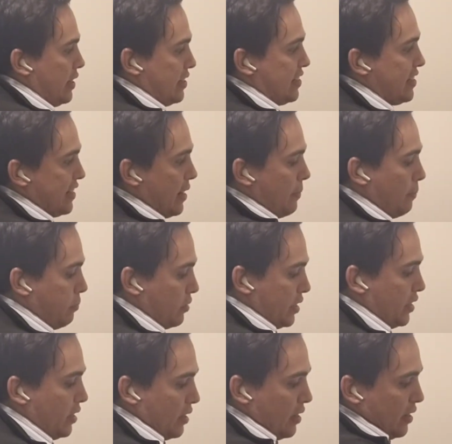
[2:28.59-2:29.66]
is
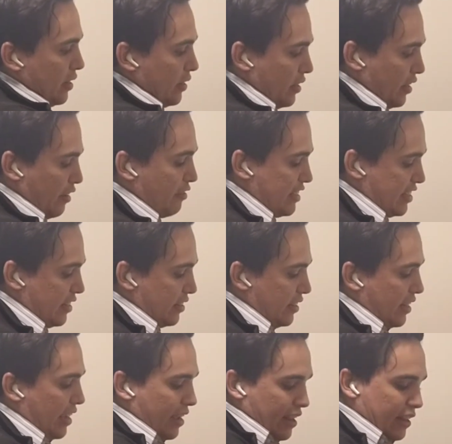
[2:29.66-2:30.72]
simply
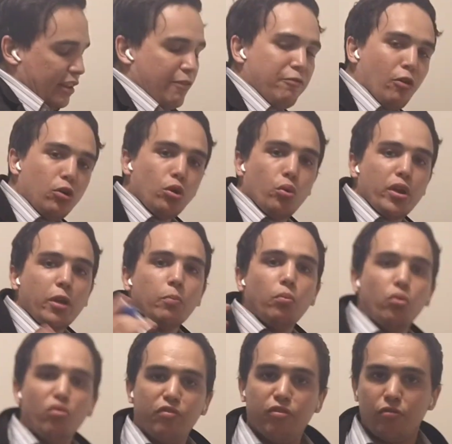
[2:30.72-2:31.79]
the following
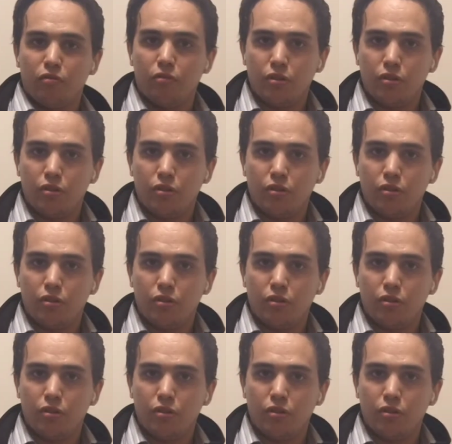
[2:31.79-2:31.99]
move.